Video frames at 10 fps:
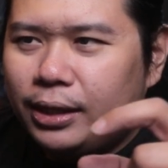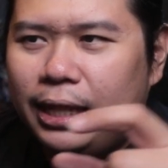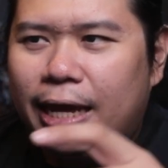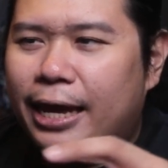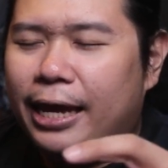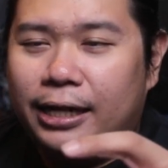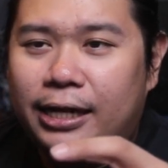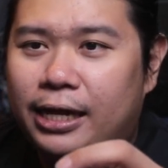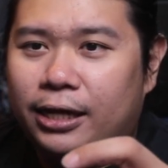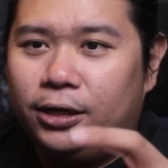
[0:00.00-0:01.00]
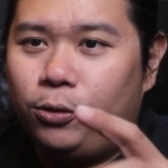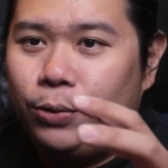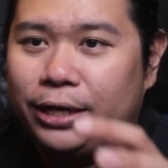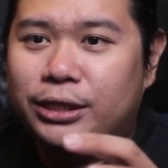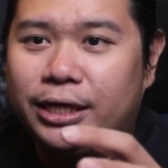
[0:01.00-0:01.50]
like ending,
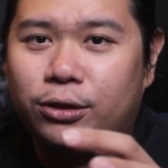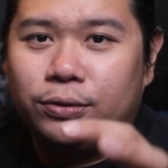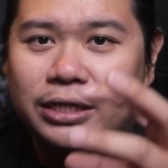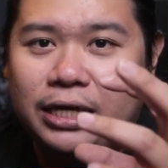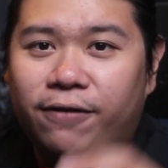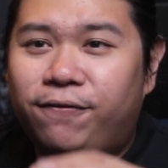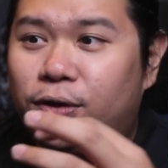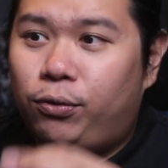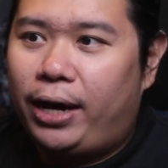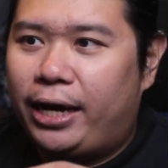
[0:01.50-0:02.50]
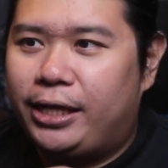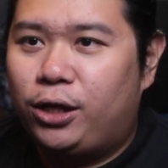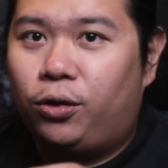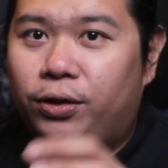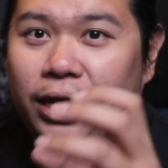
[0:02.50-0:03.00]
we actually get to see a few ID
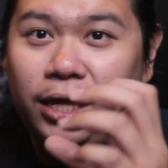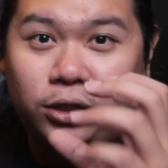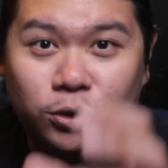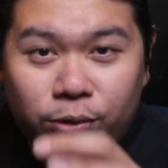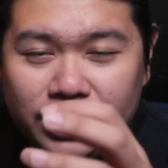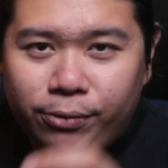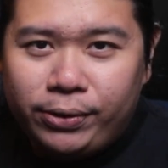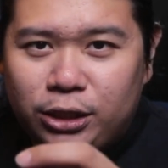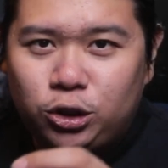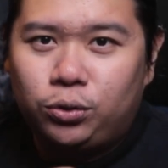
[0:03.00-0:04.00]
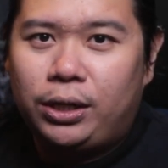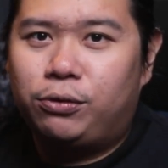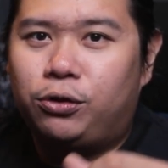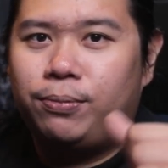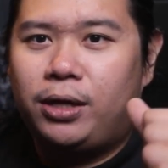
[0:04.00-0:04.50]
calls that really, really stood
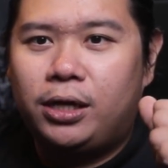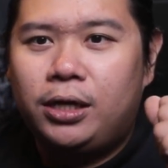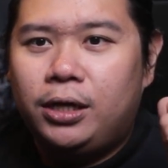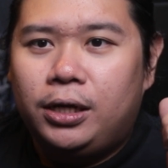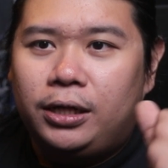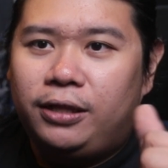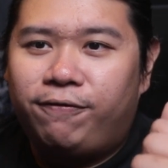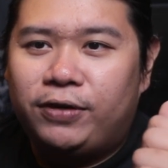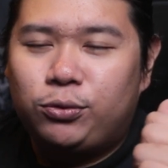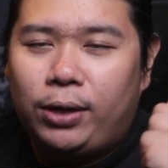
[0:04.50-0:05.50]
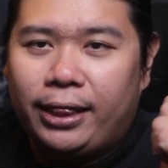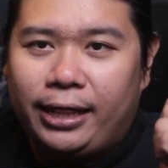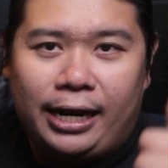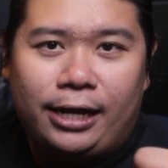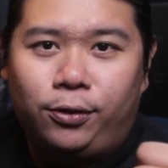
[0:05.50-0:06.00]
out to me. The first one
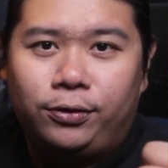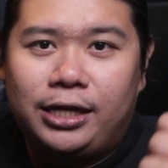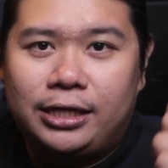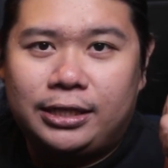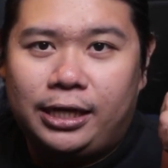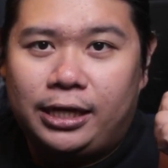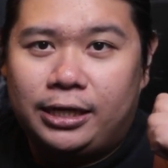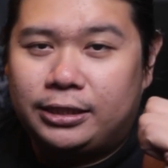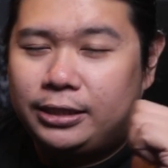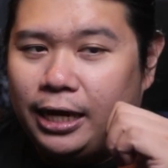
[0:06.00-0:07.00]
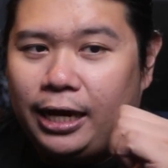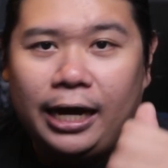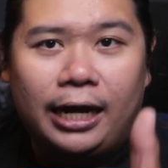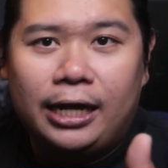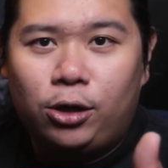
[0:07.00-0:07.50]
that I noticed is
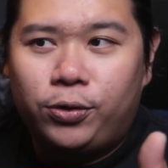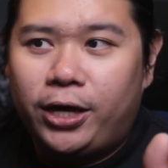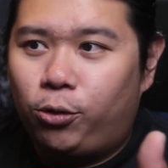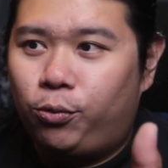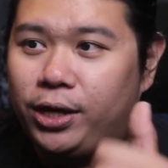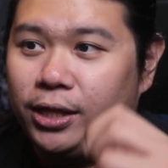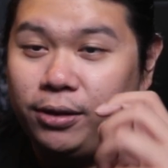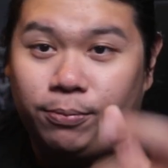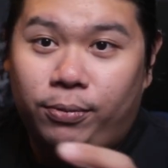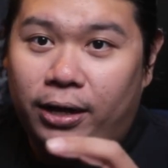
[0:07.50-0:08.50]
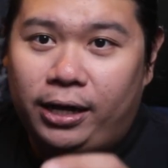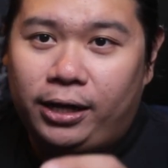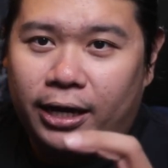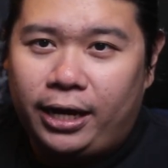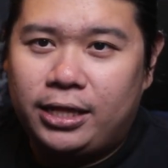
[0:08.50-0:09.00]
Hallelujah Win
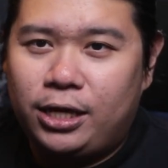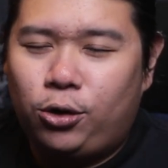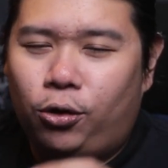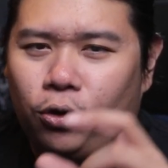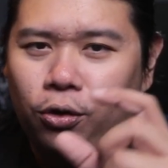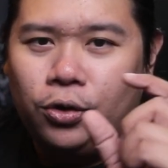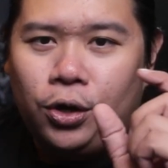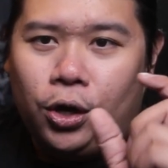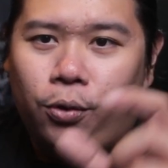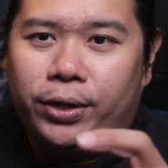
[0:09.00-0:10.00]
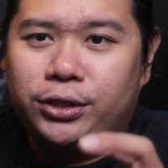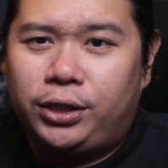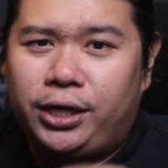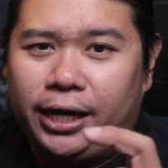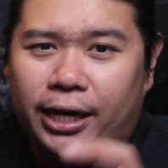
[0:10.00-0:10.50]
ID call, which
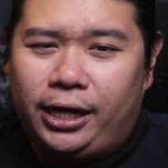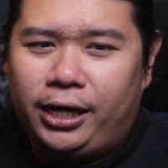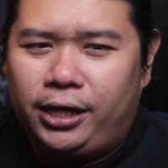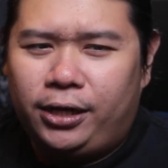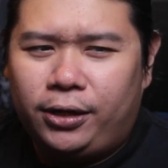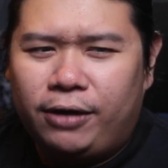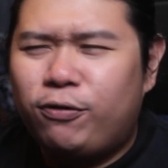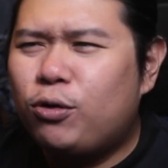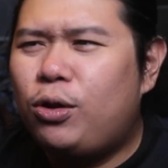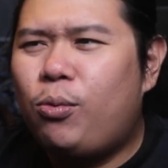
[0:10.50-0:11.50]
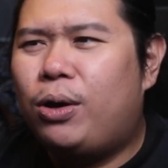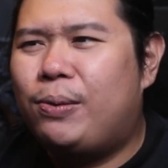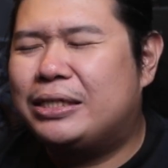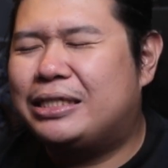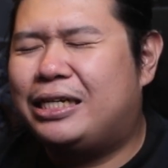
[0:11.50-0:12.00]
I forgot
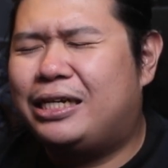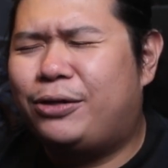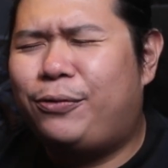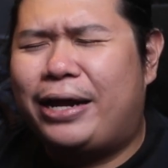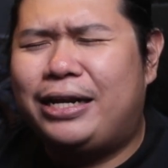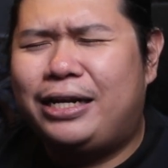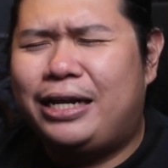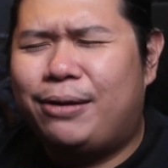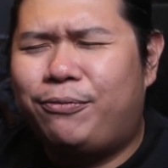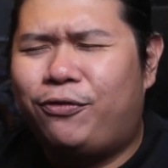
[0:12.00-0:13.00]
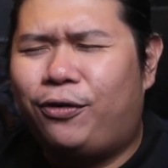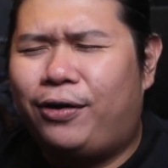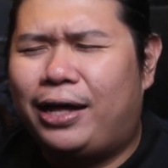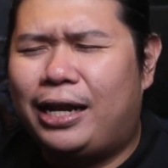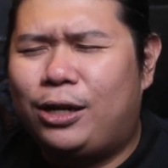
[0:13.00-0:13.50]
what was the rider name
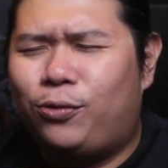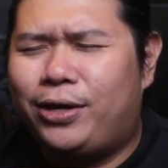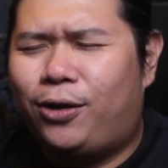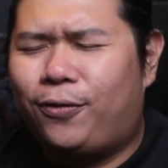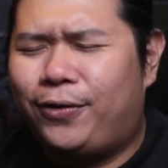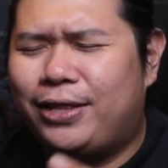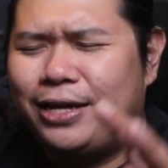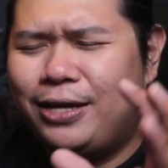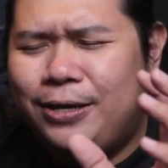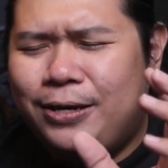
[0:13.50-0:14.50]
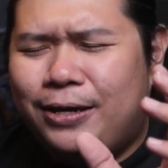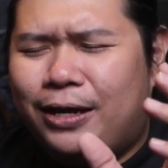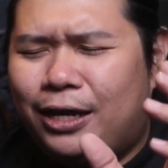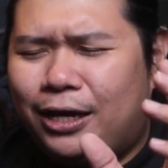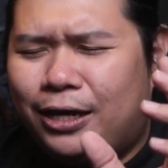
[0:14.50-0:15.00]
for Hallelujah already.
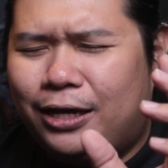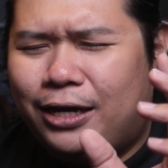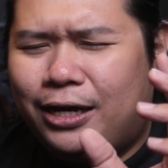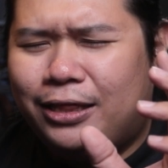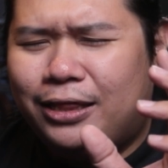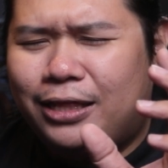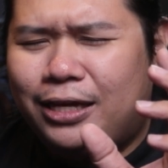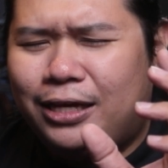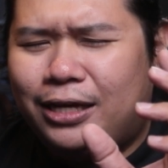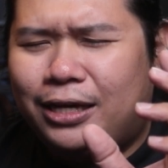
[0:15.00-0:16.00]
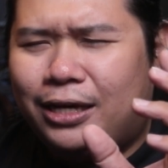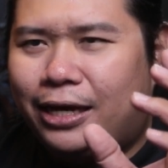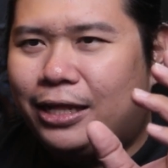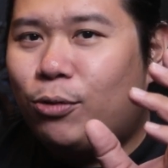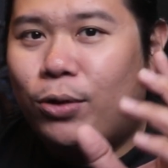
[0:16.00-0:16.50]

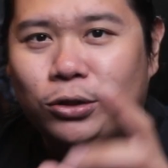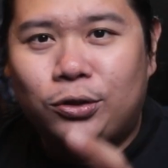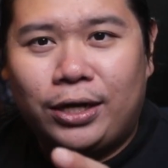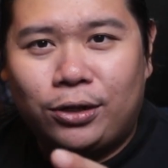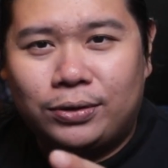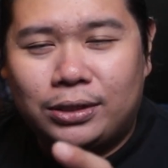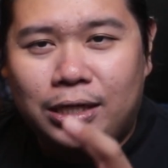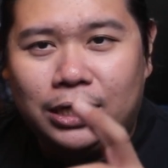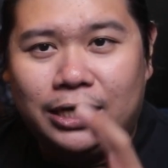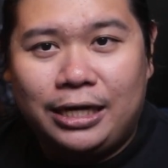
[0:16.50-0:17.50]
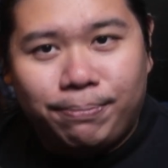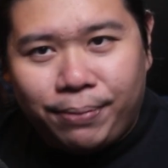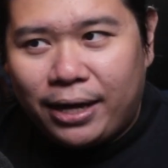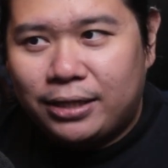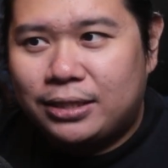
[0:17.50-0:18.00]
And then we also get to see
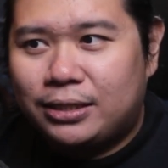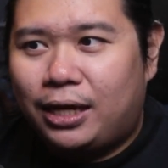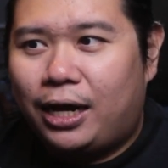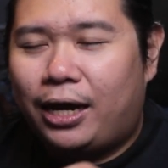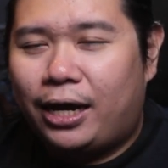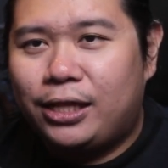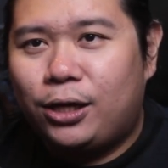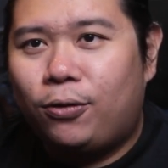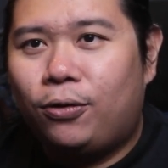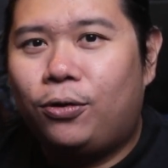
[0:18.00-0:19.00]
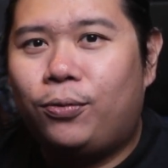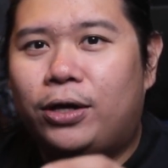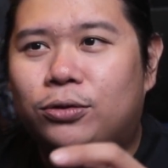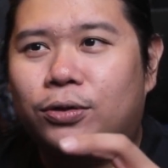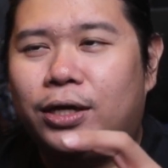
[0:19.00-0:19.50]
Ginpan's ID call. We
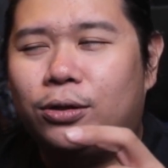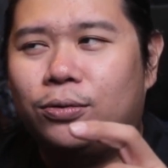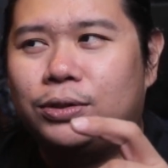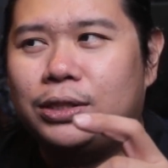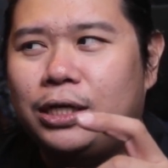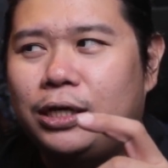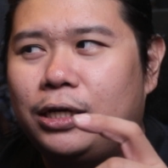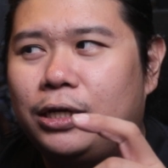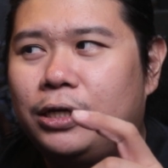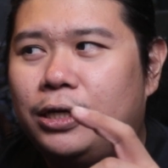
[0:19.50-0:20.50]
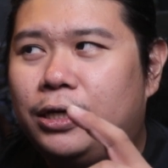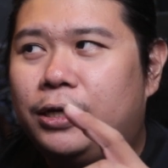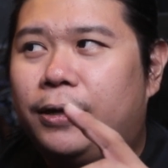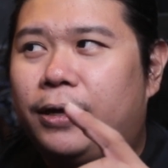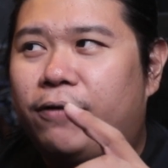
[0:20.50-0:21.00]
also get to see,
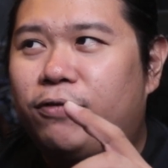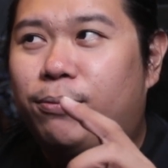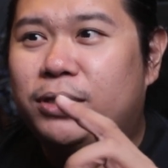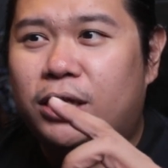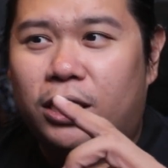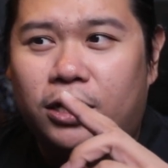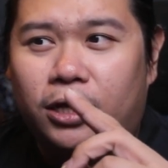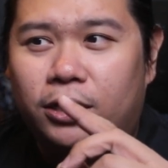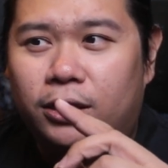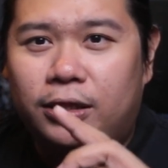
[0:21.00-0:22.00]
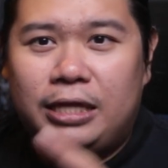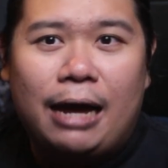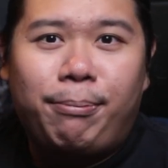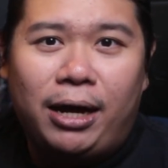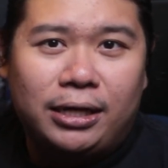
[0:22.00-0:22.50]
if not mistaken,
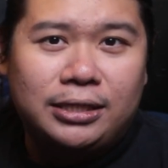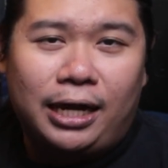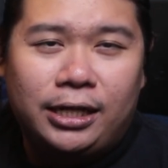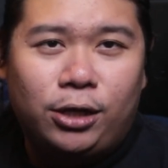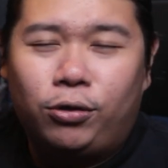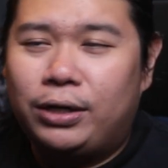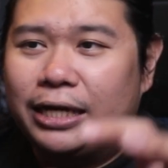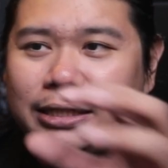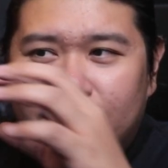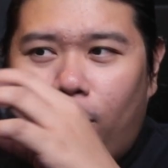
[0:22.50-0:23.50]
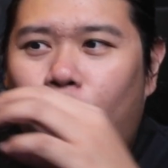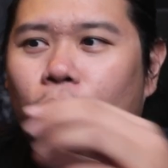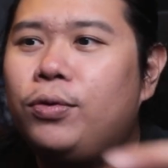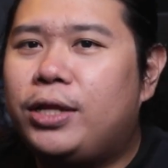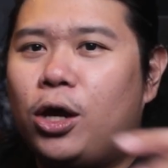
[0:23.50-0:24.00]
Dapan's ID call. Like, it's
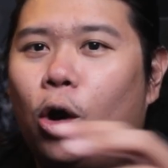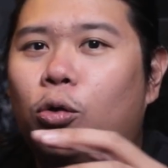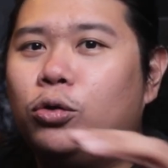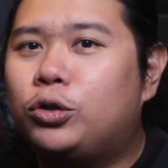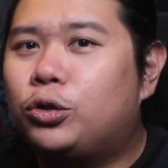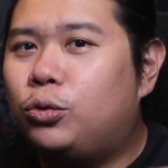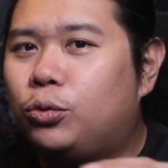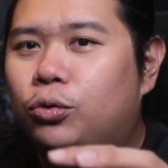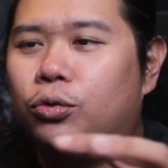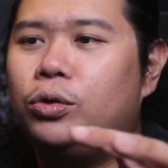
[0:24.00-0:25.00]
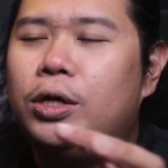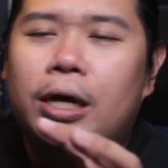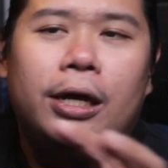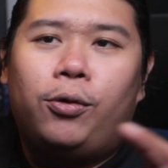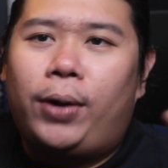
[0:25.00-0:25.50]
all the old school
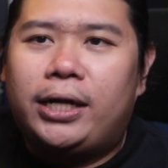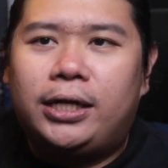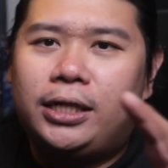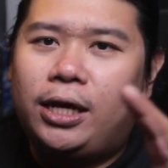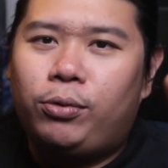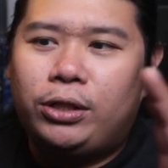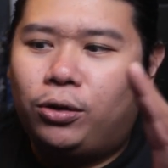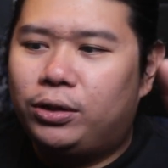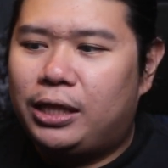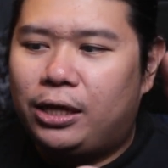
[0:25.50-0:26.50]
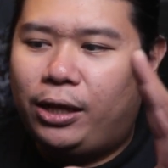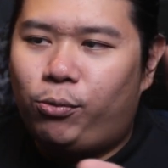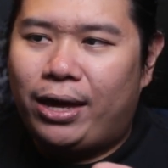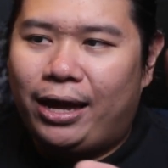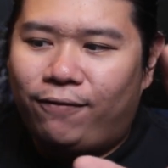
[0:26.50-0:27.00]
rider that we don't think that
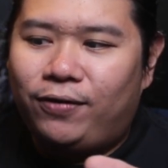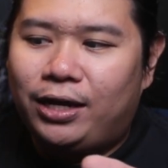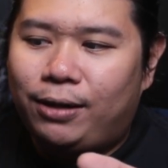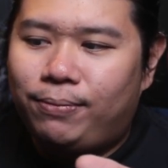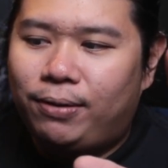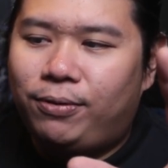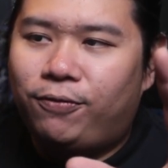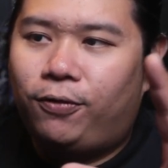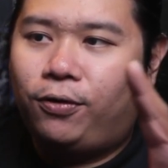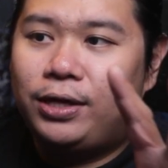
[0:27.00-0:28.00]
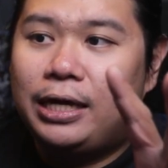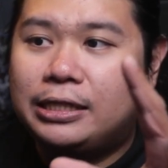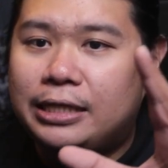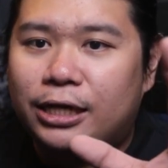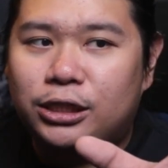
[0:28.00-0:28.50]
we are ever gonna meet before
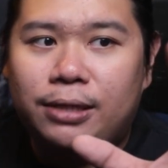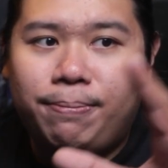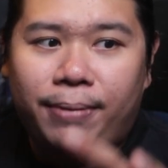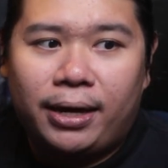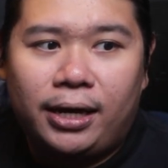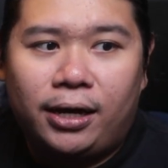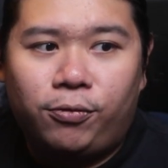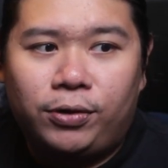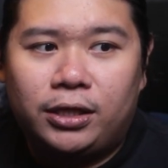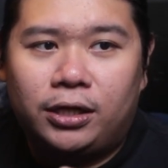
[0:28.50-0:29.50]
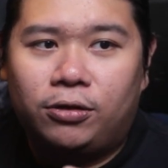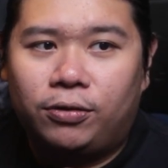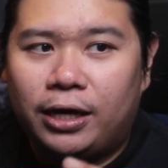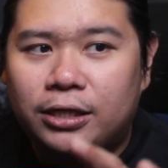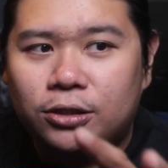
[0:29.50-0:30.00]
is actually making a return.
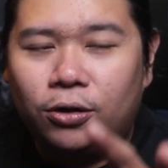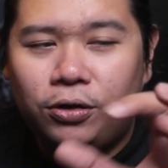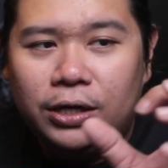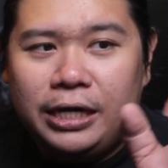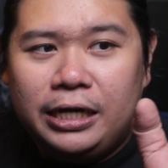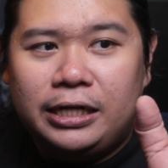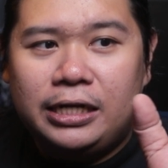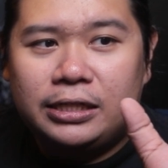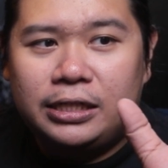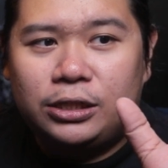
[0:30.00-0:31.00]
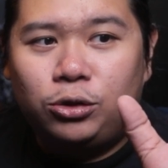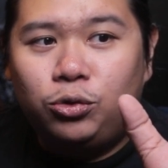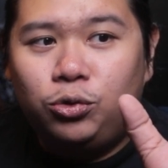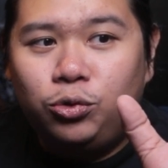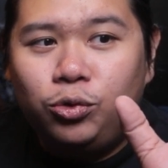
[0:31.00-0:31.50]
Okay, so this is
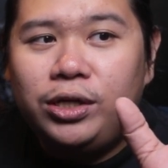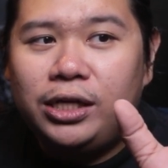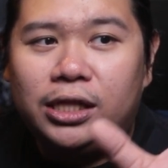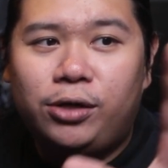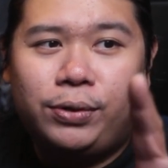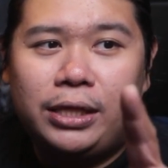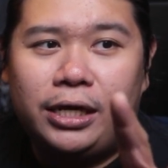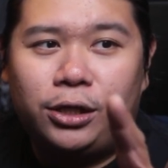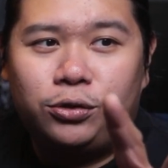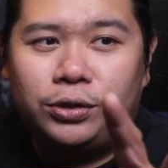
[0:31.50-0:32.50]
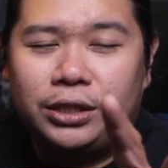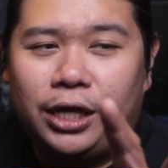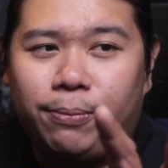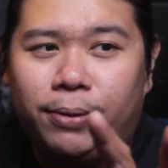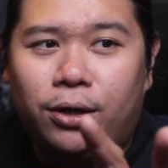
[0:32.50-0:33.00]
really, really
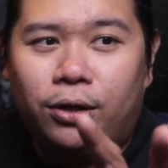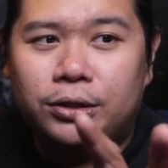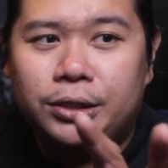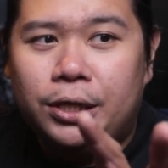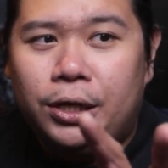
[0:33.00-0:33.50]
interesting, because